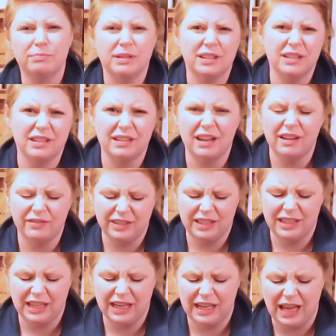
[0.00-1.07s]
stuff
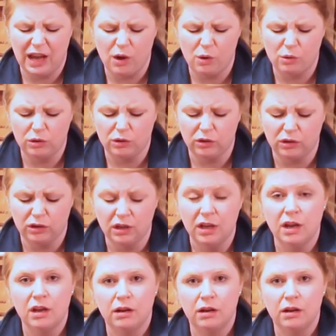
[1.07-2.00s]
sticking out or